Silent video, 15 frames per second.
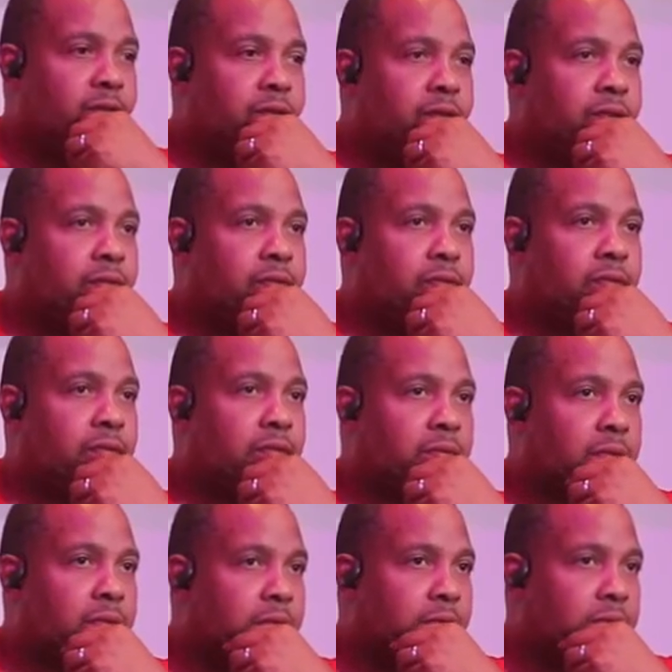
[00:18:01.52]

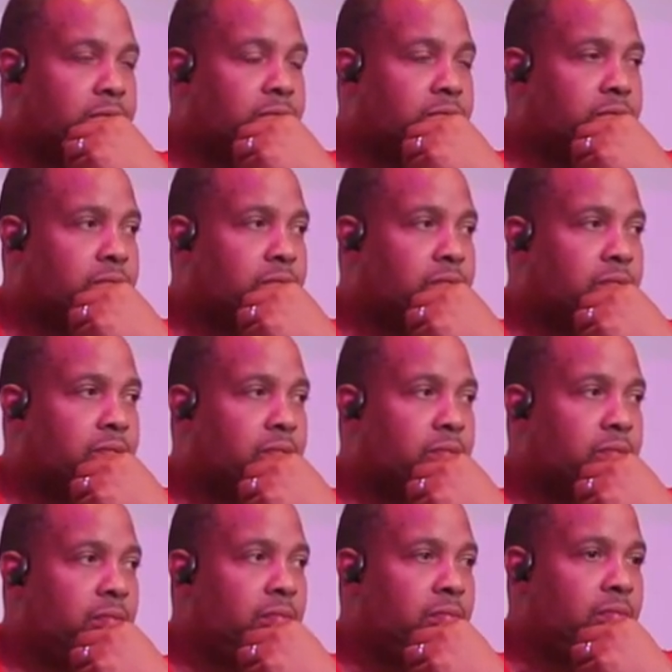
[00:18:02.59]

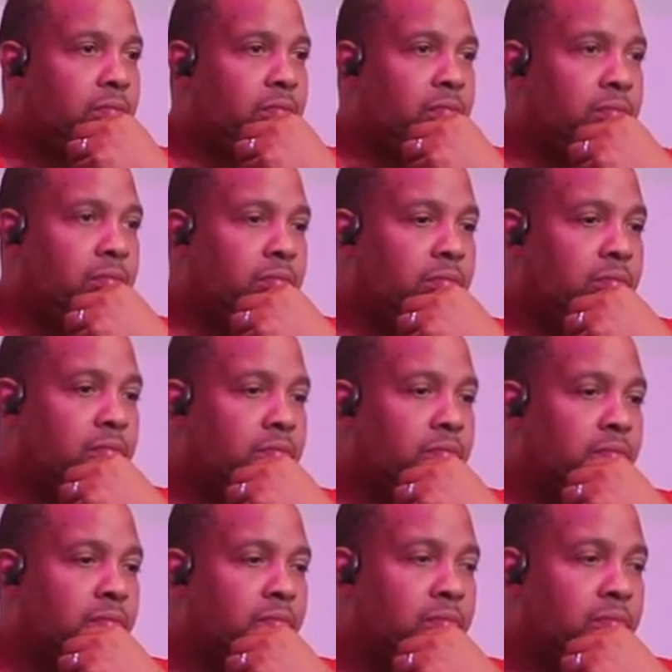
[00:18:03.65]
No words are spoken by the person on screen.